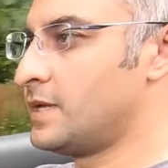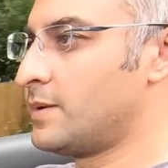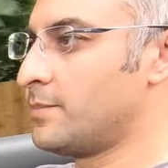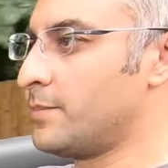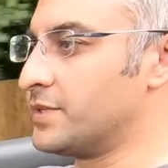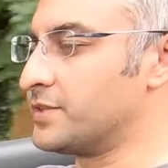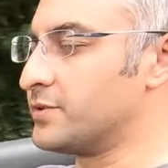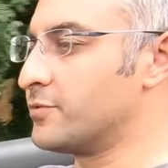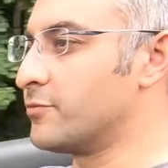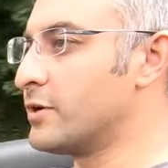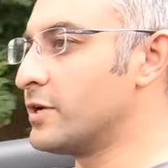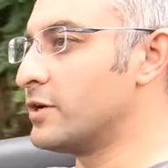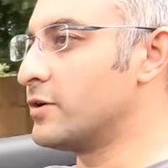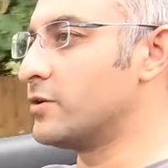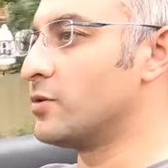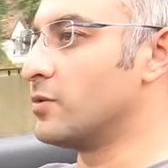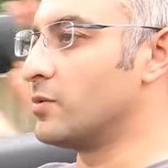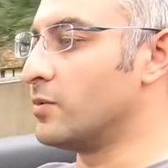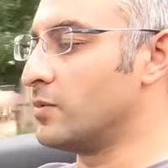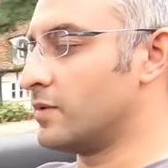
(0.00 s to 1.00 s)
But the
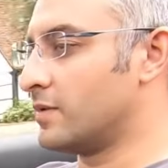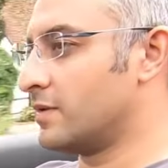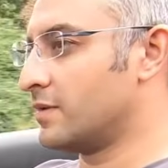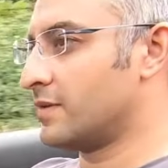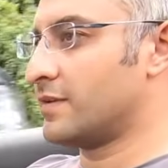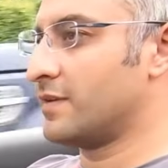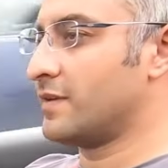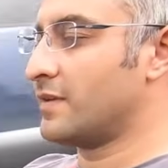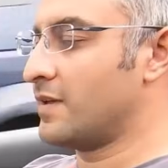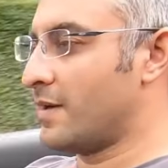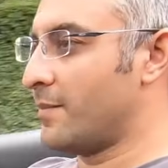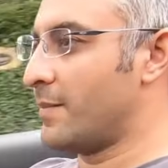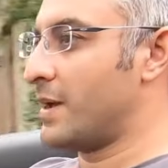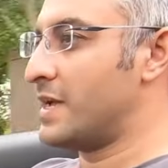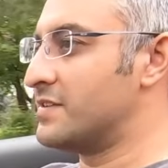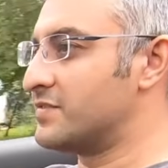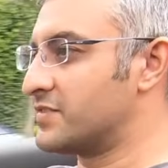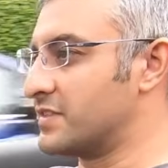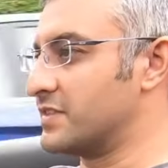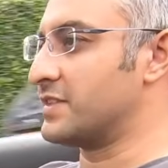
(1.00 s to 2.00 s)
real
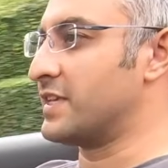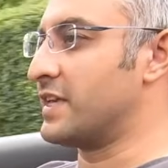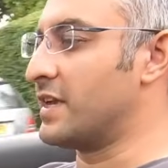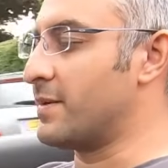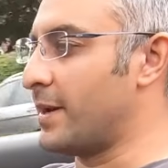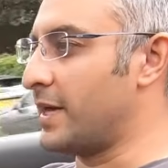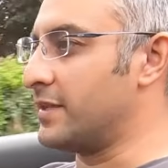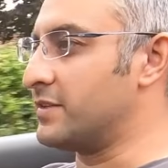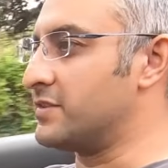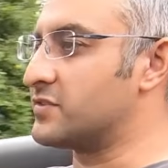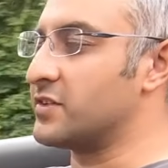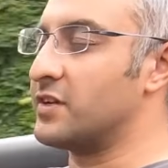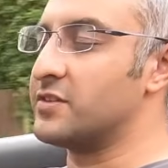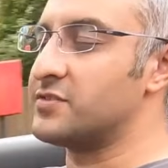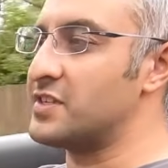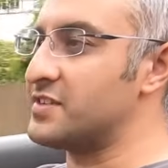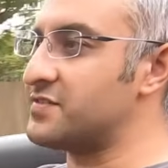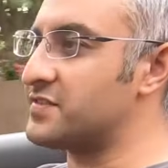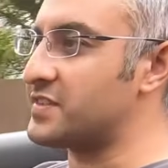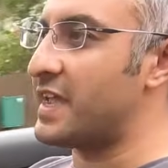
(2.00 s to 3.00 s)
amazing thing about these cars,
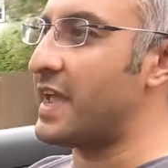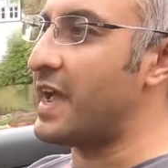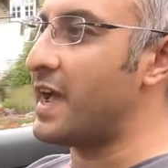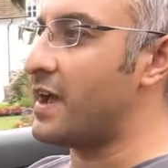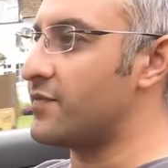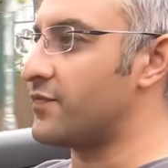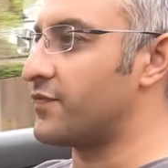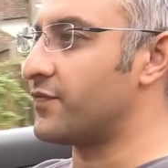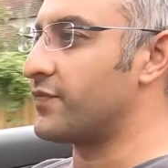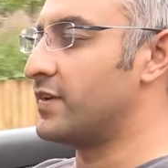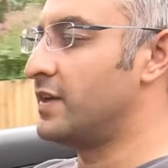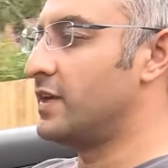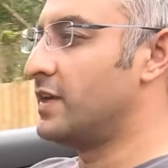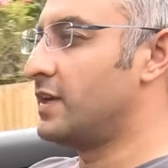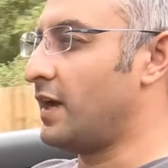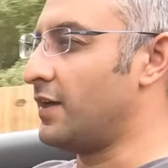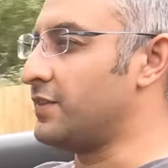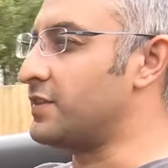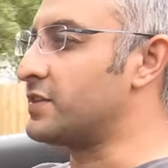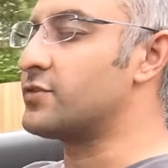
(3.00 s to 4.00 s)
yes, they have,
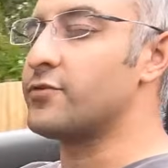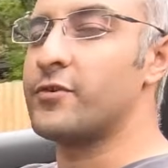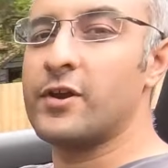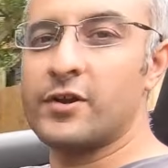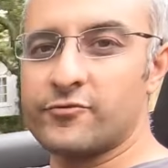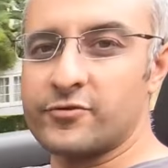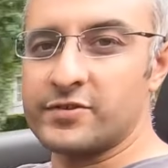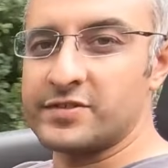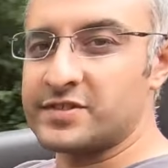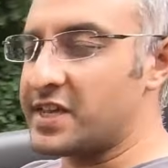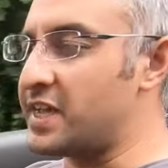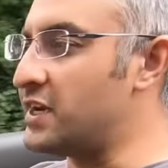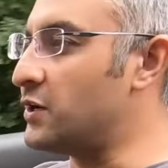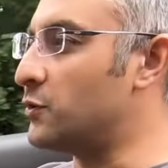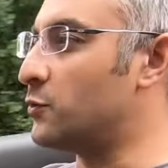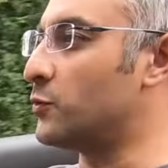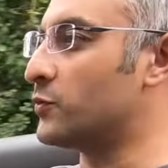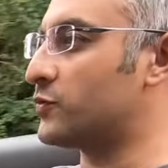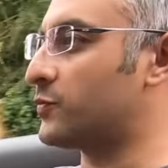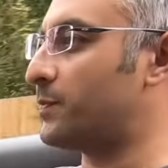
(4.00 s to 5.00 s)
I think, 310
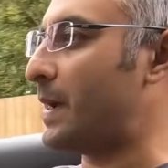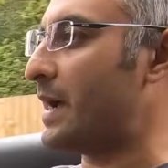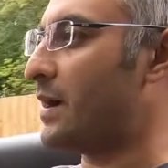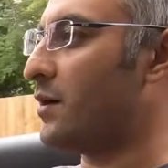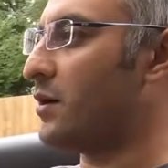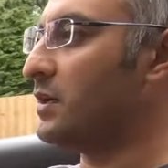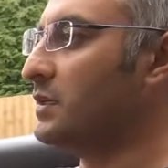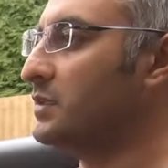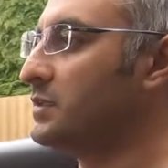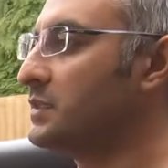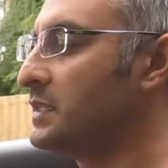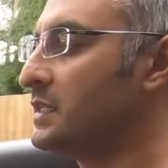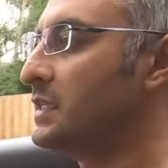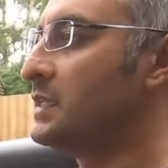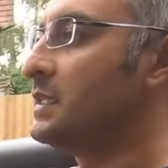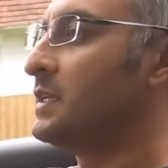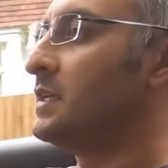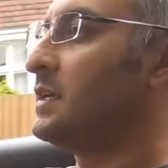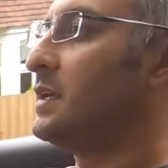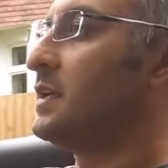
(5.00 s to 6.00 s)
horsepower,
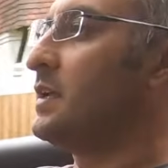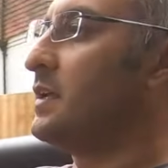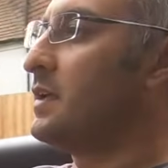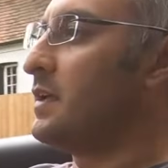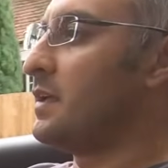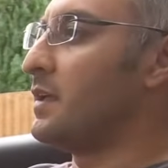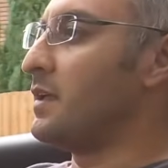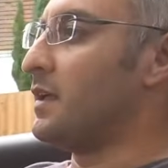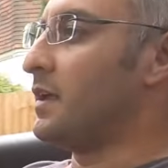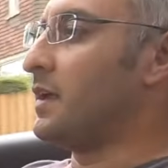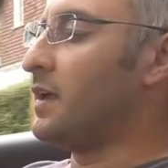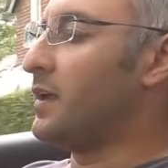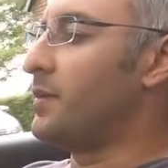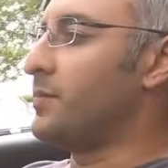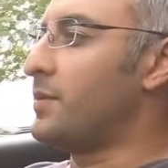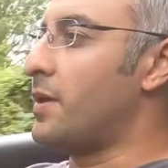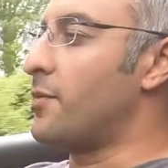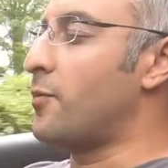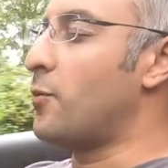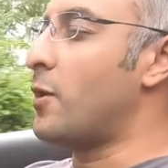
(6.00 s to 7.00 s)
and
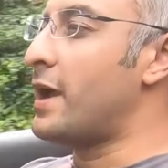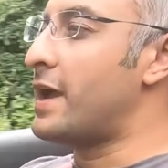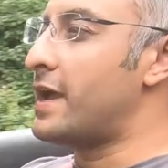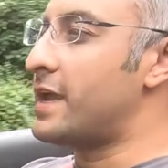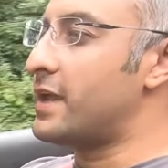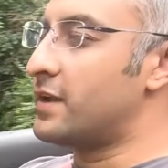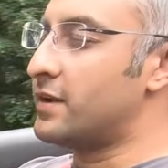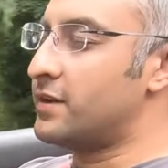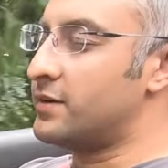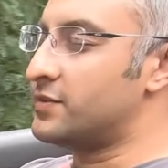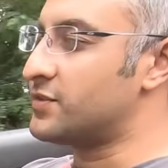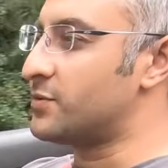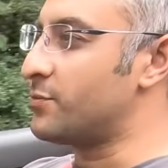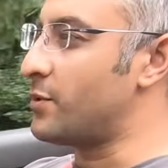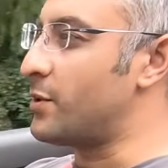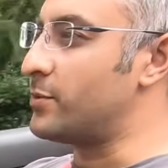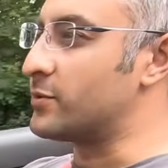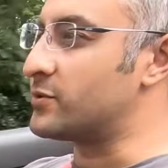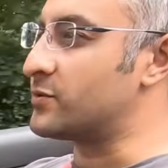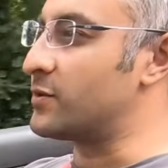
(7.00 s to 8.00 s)
they weigh somewhere
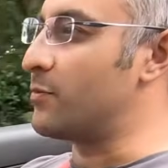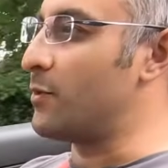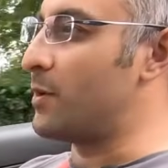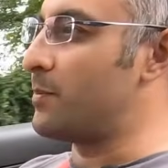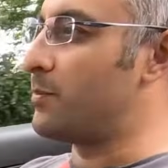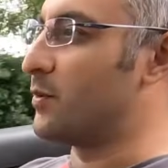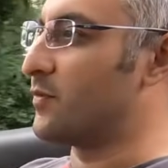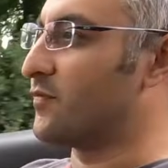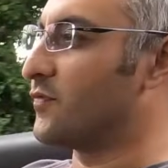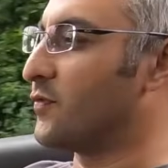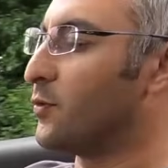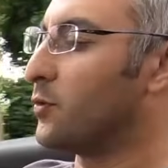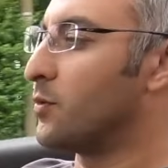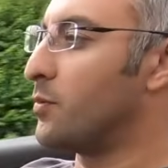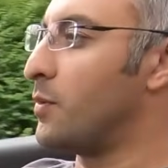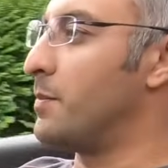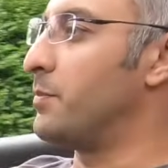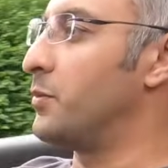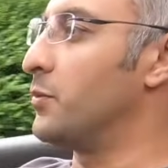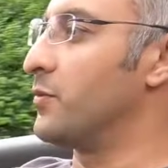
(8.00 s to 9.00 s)
between 1.4
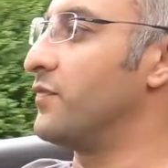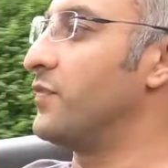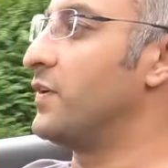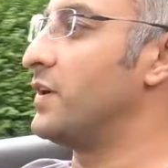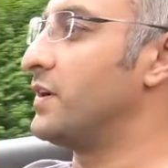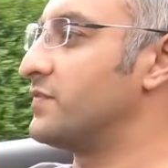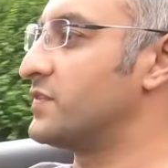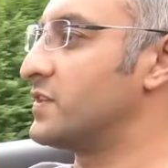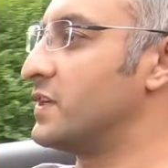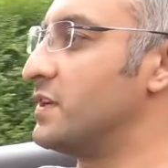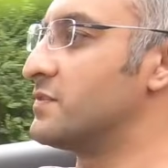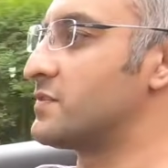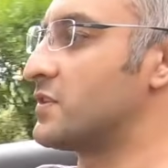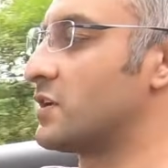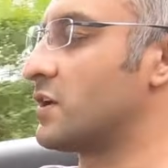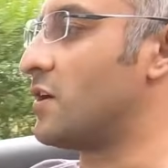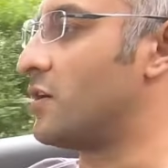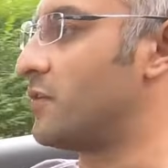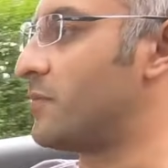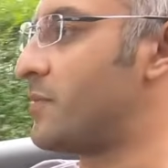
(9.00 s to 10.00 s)
and 1.5 tons. I
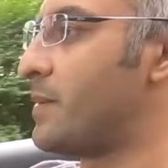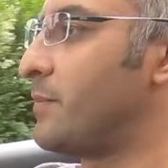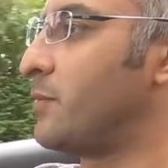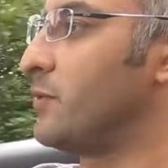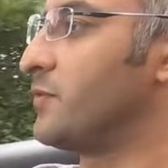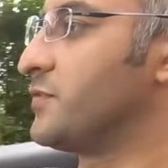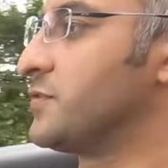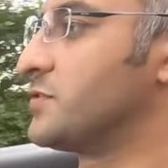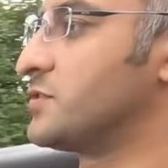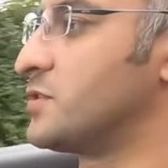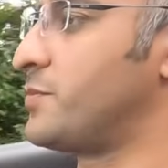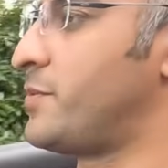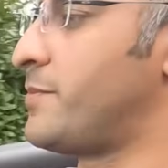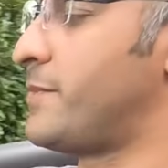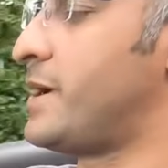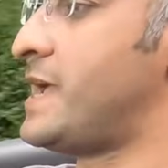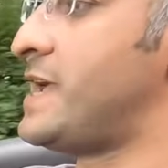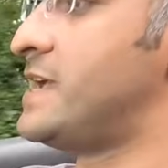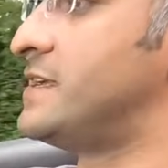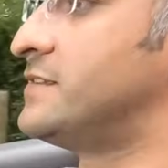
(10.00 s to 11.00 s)
can't remember off the top of
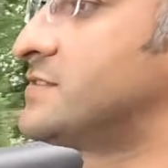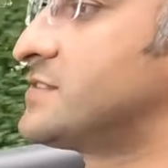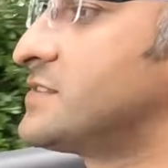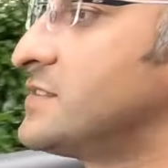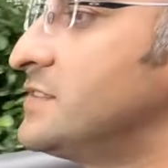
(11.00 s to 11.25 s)
my head.